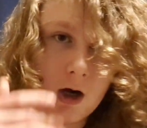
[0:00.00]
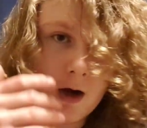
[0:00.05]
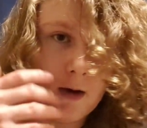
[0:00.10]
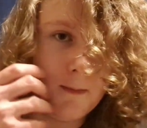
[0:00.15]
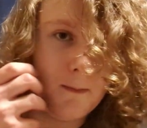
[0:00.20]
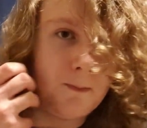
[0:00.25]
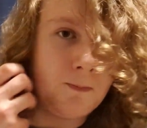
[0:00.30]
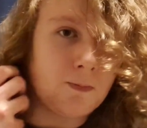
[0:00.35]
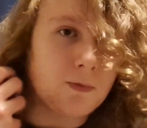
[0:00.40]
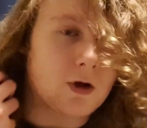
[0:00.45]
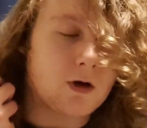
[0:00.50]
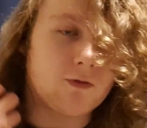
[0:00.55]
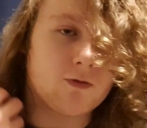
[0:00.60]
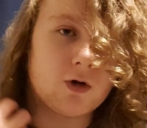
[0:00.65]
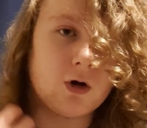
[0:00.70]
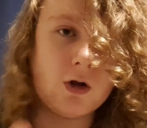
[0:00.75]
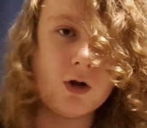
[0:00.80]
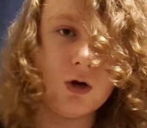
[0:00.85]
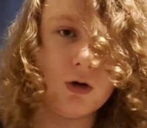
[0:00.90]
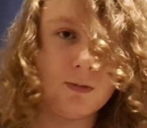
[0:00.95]

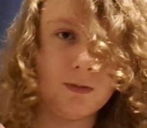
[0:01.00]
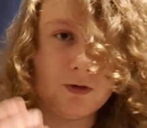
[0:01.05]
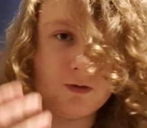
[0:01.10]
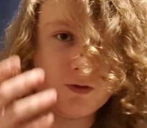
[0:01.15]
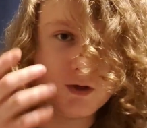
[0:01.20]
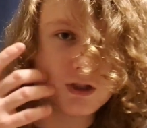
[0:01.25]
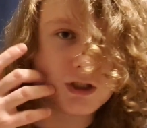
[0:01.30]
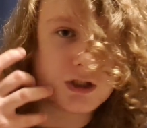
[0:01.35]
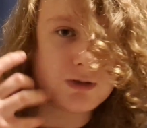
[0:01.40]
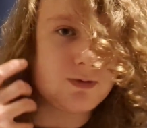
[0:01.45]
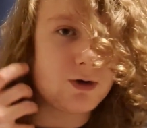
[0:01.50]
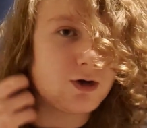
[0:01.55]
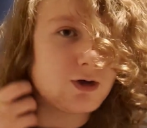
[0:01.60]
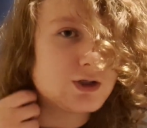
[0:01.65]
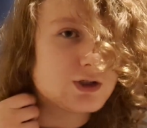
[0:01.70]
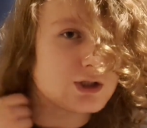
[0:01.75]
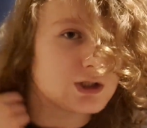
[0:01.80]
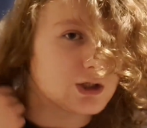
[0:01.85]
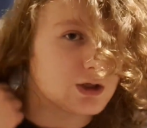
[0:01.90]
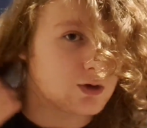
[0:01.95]
I've got a little bit of
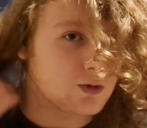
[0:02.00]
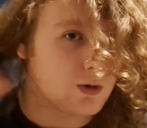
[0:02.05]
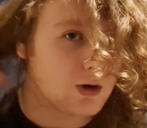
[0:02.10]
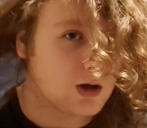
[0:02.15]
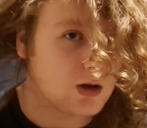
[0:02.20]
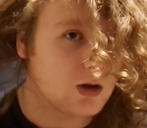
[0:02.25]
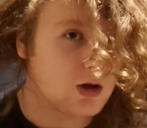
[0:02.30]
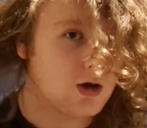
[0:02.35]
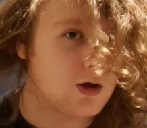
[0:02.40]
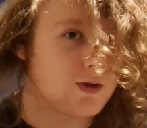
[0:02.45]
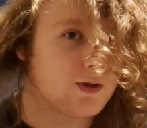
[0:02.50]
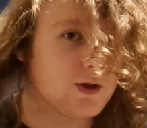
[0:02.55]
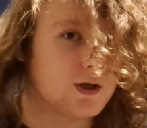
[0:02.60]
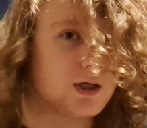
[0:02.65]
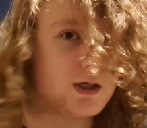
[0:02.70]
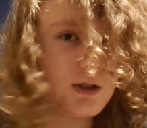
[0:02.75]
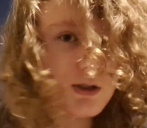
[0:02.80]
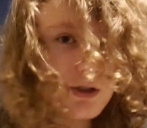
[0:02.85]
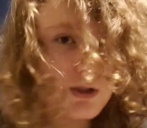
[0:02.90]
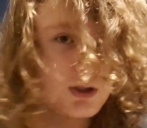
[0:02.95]
experience in quite a lot of
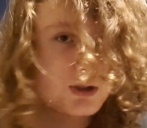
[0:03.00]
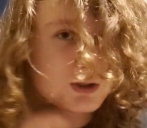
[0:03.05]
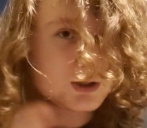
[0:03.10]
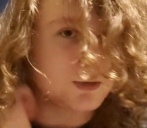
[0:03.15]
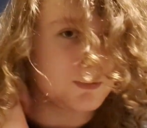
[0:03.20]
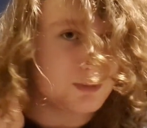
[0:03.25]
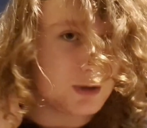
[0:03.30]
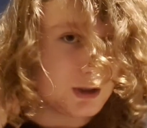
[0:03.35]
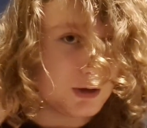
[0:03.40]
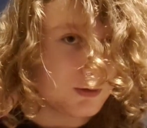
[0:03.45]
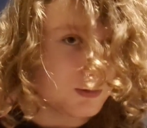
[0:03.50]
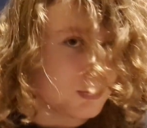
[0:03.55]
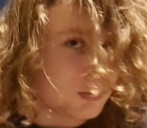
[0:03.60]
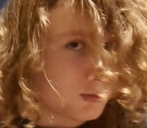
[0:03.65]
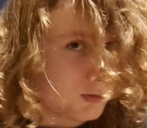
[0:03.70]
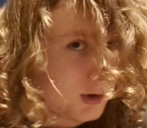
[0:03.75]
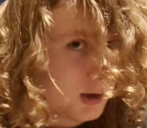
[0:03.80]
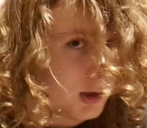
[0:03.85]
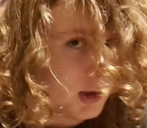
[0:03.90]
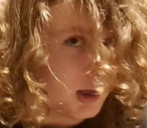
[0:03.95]
things because I've been
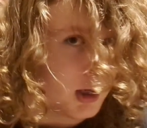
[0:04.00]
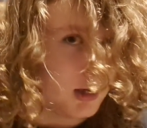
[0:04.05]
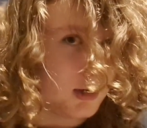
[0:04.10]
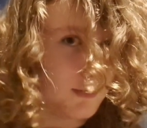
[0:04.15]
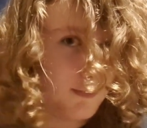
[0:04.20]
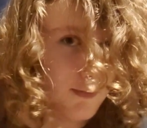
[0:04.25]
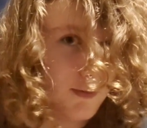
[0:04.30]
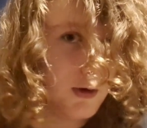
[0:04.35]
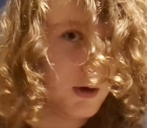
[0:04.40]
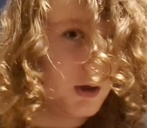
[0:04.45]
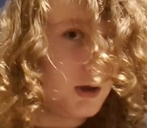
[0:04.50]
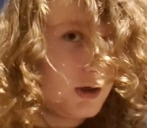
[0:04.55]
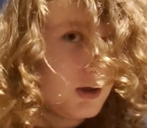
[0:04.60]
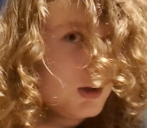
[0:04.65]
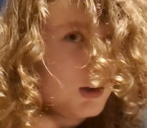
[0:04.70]
through quite kind of